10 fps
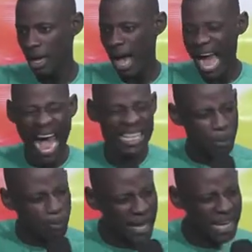as
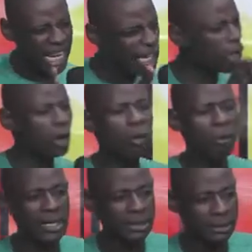being in a wrong
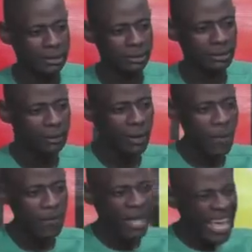marriage.
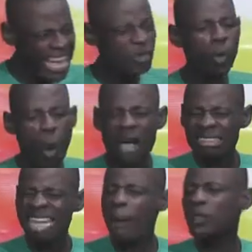It's worse
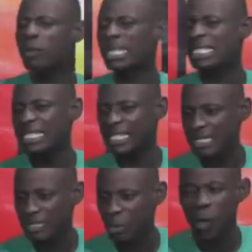than some diseases.
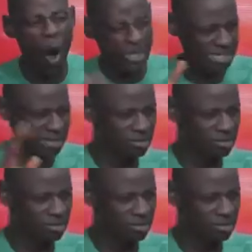Worse.